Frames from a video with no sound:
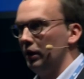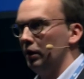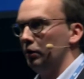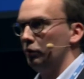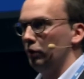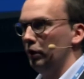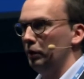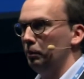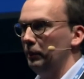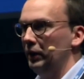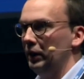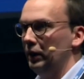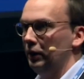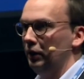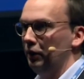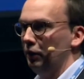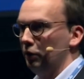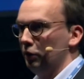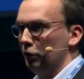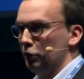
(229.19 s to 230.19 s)
300
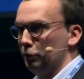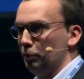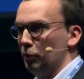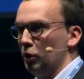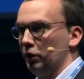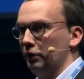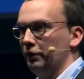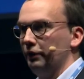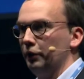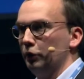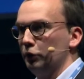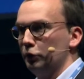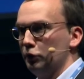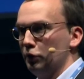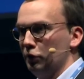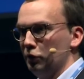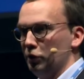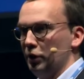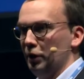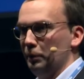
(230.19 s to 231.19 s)
million
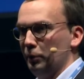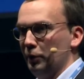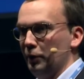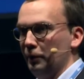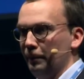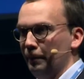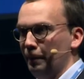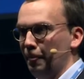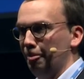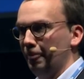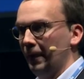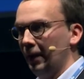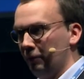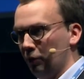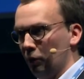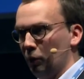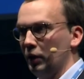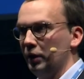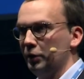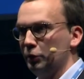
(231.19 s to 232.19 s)
smartphones shipped.
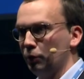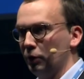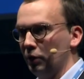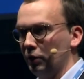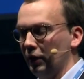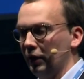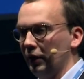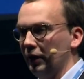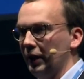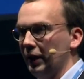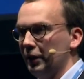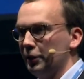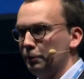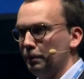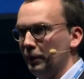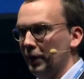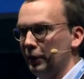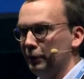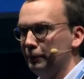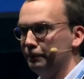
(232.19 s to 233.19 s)
Everyone is working in
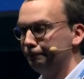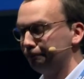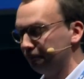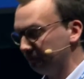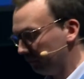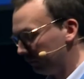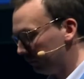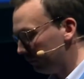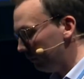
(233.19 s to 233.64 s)
that space.